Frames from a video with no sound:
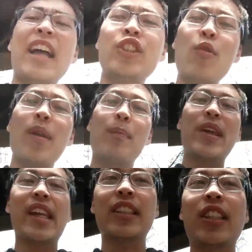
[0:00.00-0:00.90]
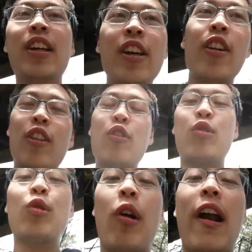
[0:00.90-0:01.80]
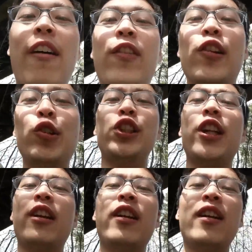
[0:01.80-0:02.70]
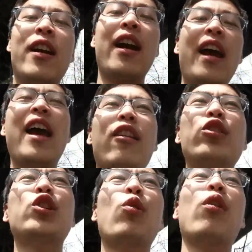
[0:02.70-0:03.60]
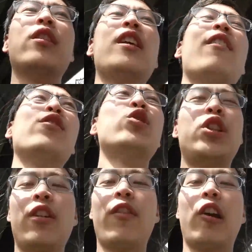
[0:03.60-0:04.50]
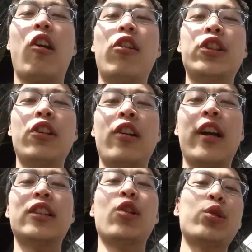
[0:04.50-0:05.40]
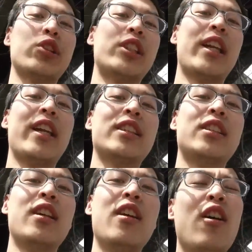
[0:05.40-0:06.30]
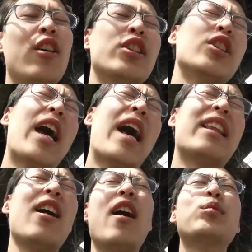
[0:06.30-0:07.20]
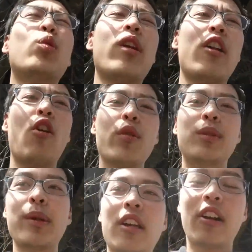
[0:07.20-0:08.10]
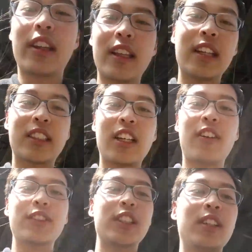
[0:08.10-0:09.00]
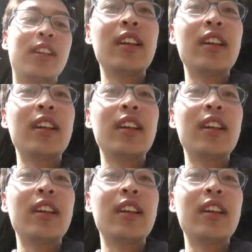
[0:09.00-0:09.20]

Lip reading: As human beings, due to our evolution and also the evolution of our culture and social settings, at times we're not always being our authentic selves.